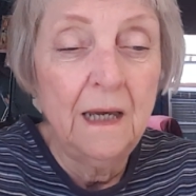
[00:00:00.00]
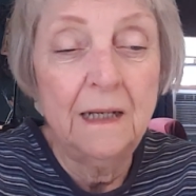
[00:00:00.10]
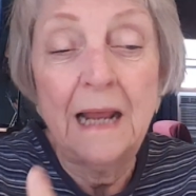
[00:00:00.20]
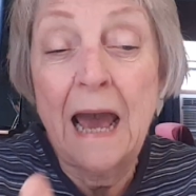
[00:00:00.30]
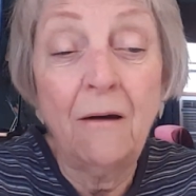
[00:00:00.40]

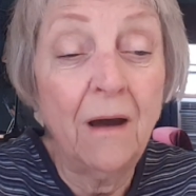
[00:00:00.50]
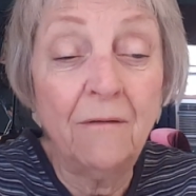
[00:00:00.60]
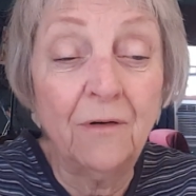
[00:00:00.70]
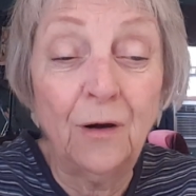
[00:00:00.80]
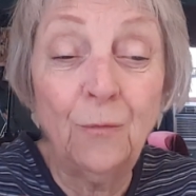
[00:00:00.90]
And
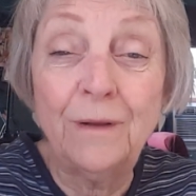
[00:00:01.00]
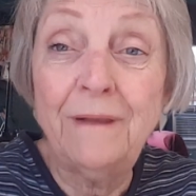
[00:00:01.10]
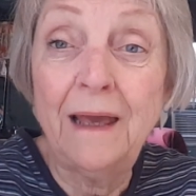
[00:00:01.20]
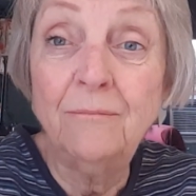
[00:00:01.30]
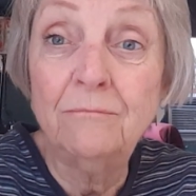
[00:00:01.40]
however, when
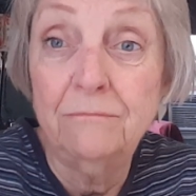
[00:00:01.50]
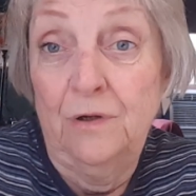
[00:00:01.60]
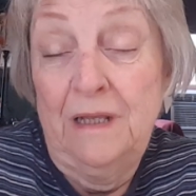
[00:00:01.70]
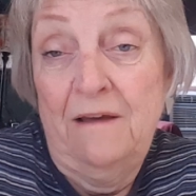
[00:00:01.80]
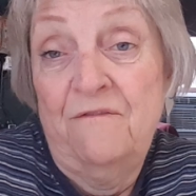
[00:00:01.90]

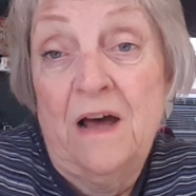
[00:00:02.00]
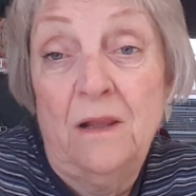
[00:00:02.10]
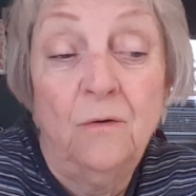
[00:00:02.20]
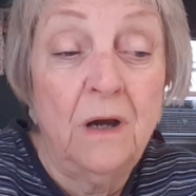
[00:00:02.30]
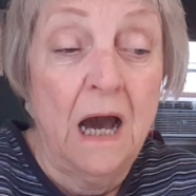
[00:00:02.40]
they
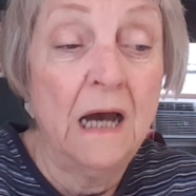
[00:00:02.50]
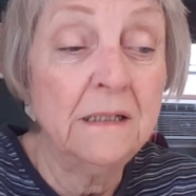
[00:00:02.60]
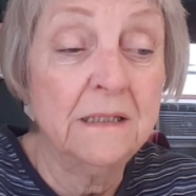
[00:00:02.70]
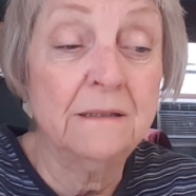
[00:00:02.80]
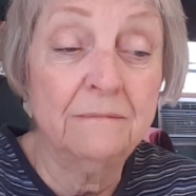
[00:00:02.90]
follow
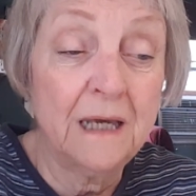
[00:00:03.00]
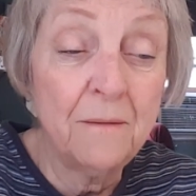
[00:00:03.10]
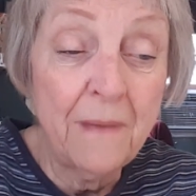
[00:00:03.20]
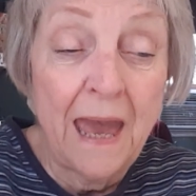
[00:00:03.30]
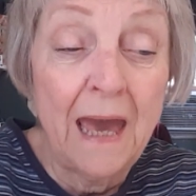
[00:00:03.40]
God's
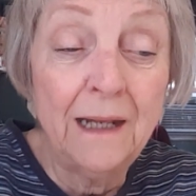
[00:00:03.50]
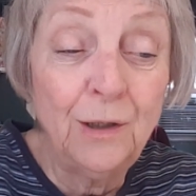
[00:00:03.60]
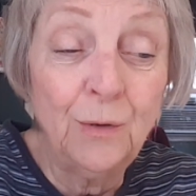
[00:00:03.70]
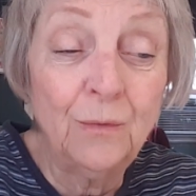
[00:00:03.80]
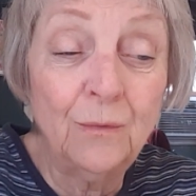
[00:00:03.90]

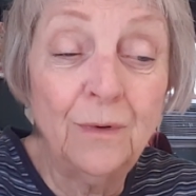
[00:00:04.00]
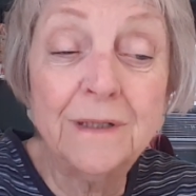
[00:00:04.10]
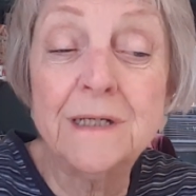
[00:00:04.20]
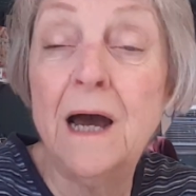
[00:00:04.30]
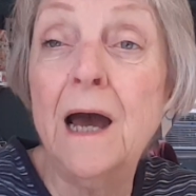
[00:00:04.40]
command, with
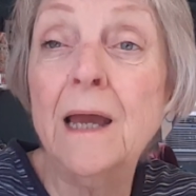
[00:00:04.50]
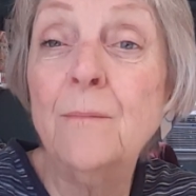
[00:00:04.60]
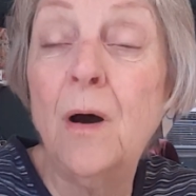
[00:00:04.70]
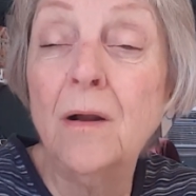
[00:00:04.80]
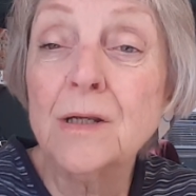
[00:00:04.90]
time,
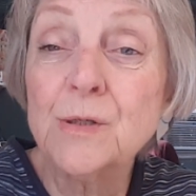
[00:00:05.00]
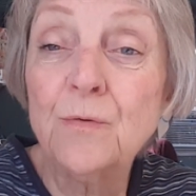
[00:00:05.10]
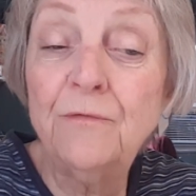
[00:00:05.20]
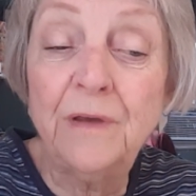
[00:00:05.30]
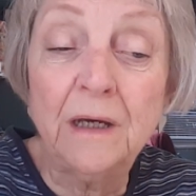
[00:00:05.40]
all is
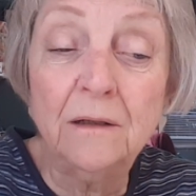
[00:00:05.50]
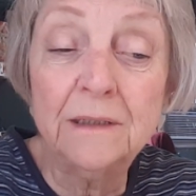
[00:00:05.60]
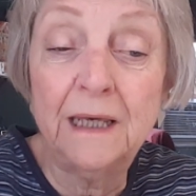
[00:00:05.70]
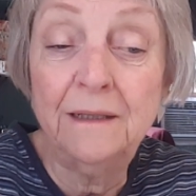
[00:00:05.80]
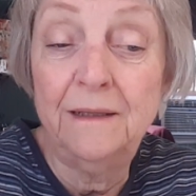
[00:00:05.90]
revealed
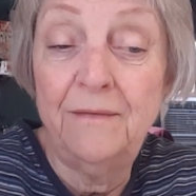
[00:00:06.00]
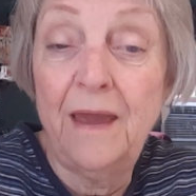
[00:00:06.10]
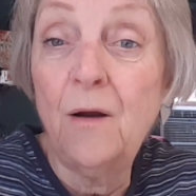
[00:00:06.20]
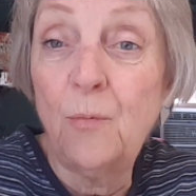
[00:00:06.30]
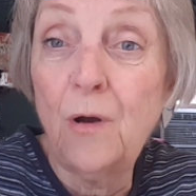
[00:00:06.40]
and they
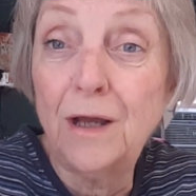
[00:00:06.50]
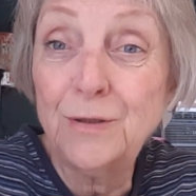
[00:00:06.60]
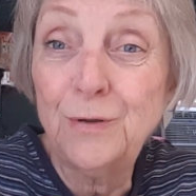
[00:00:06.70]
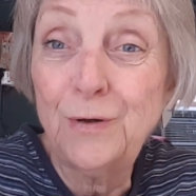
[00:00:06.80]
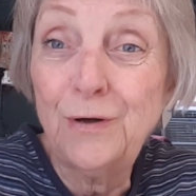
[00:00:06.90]
are brought
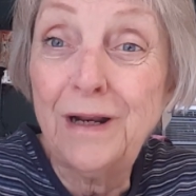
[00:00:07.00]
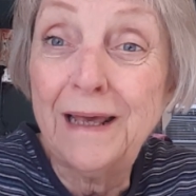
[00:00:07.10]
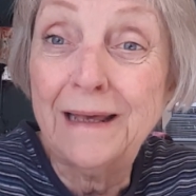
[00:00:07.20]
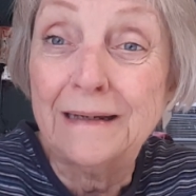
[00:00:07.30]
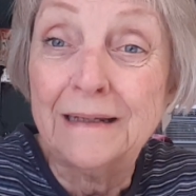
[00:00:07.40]
to a good
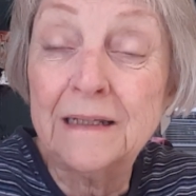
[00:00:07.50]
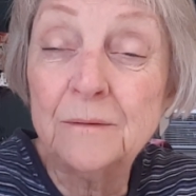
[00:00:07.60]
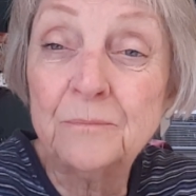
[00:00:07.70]
end.